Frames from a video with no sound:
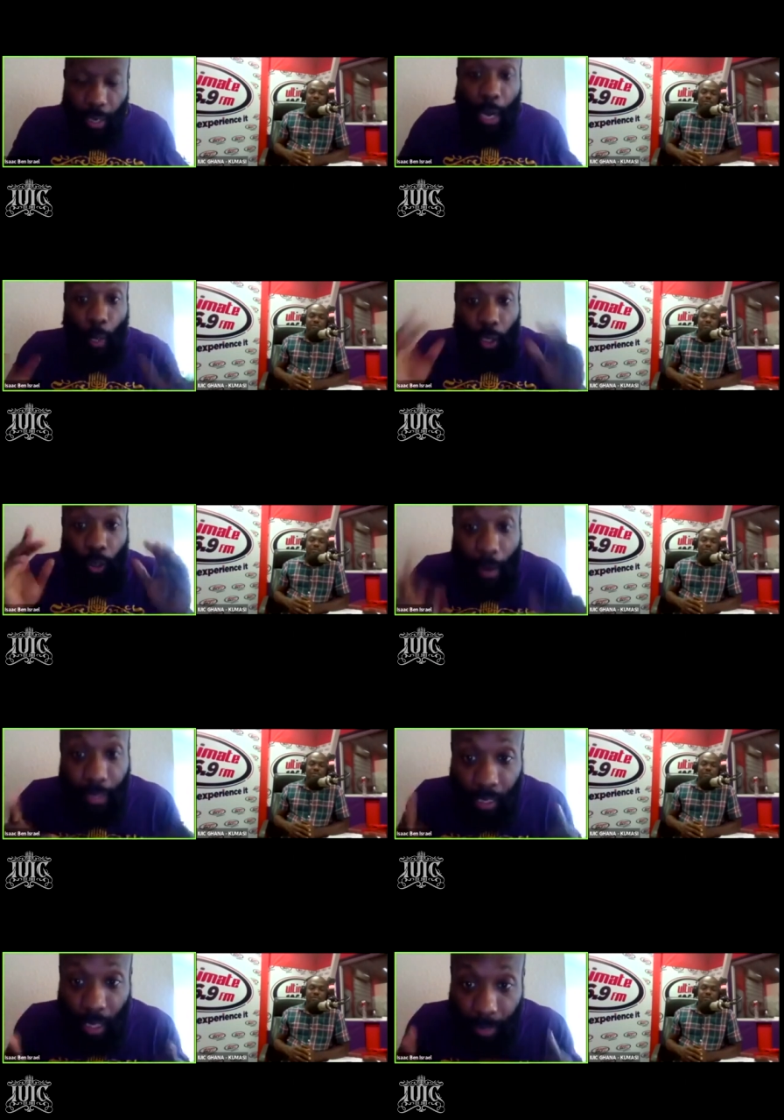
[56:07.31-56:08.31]
And when
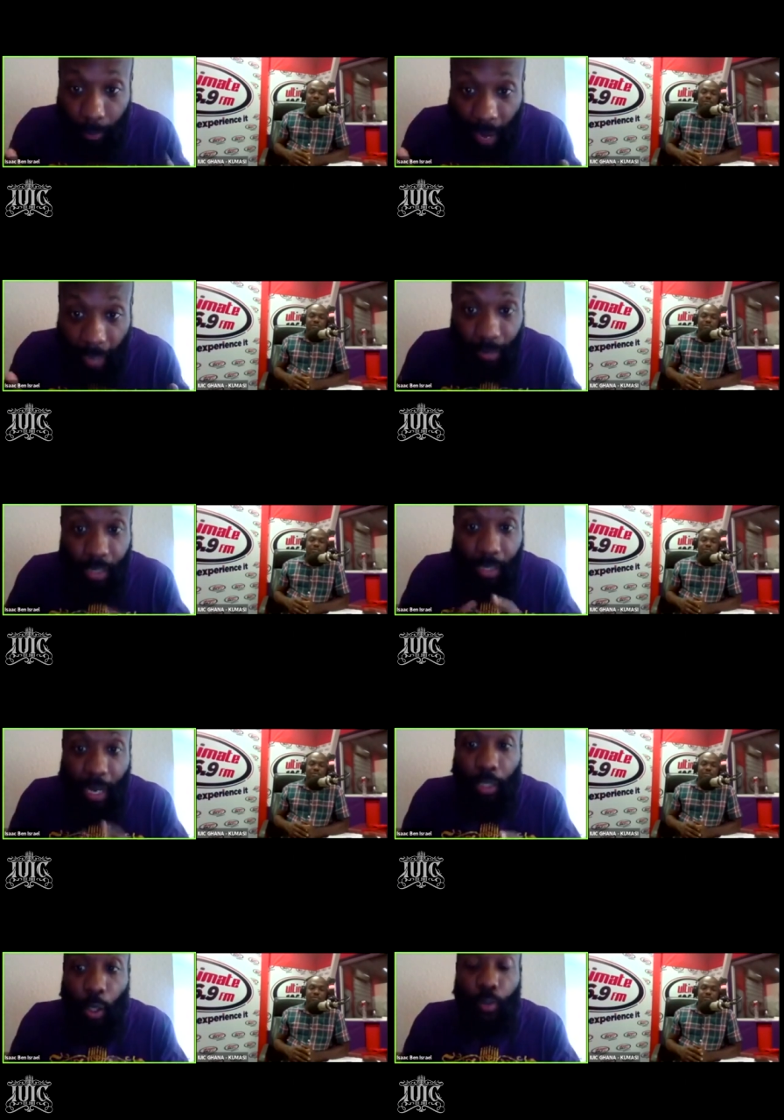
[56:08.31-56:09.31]
Christ comes back, there's
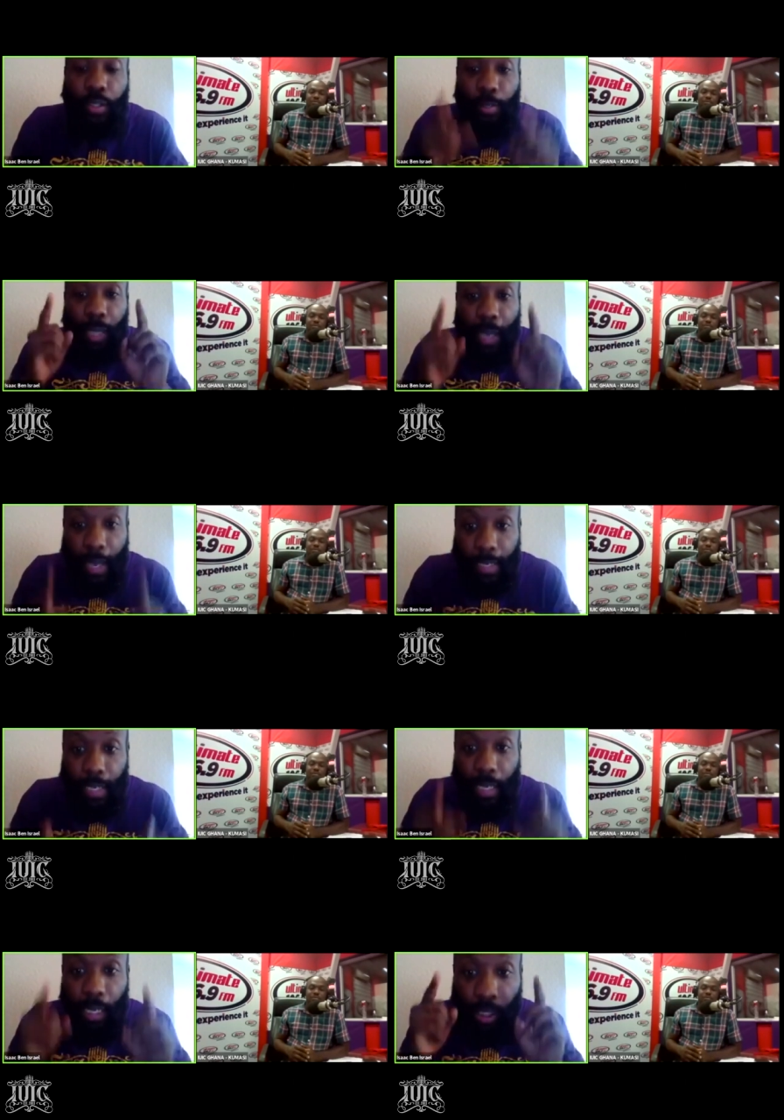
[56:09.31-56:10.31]
not going to be
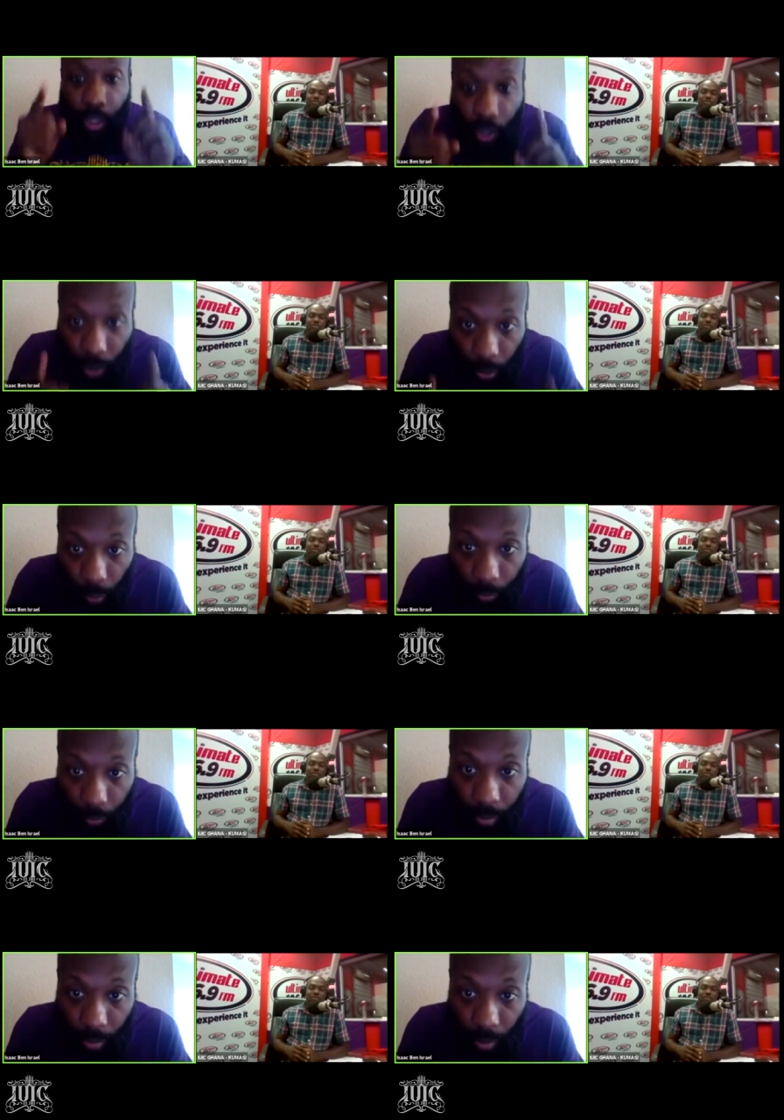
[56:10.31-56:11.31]
any
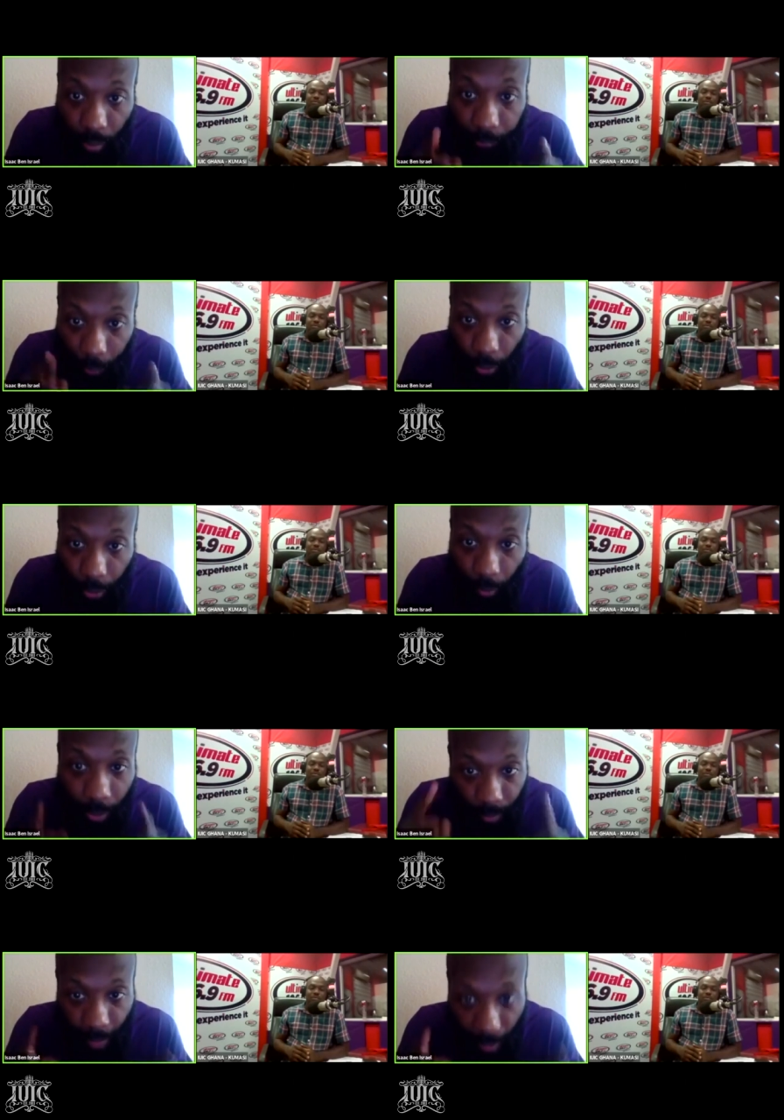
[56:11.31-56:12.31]
excuse for you
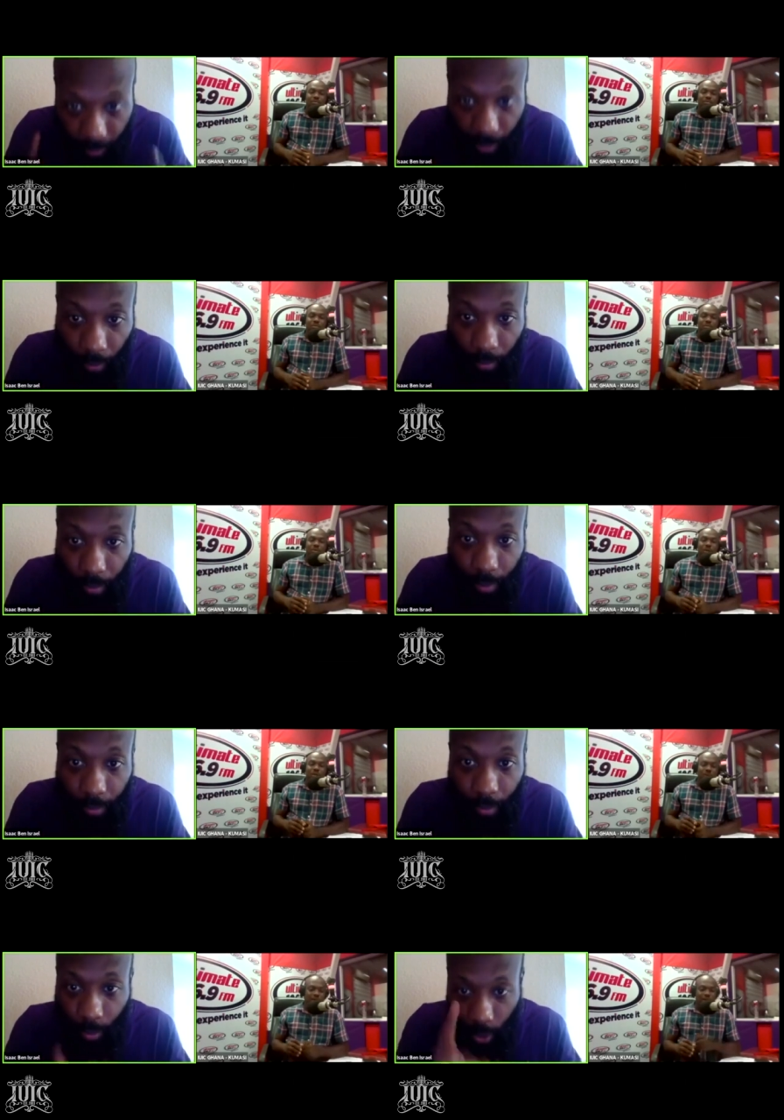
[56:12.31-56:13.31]
in that day.
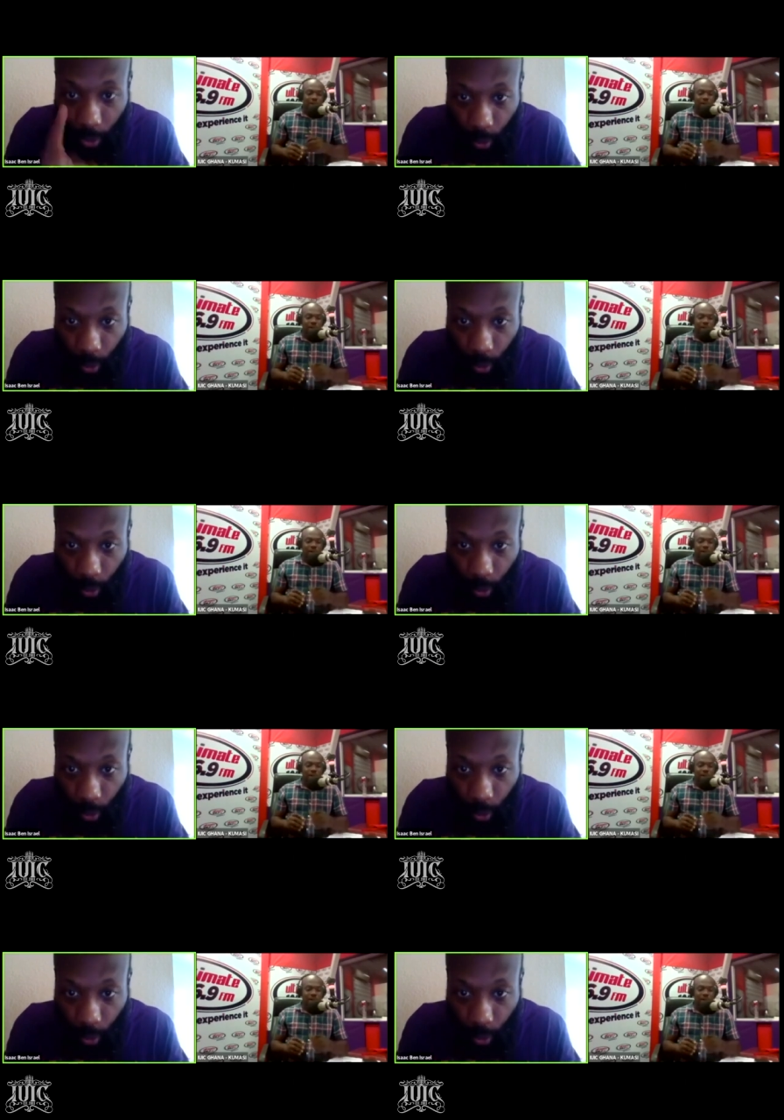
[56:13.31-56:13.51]
Did you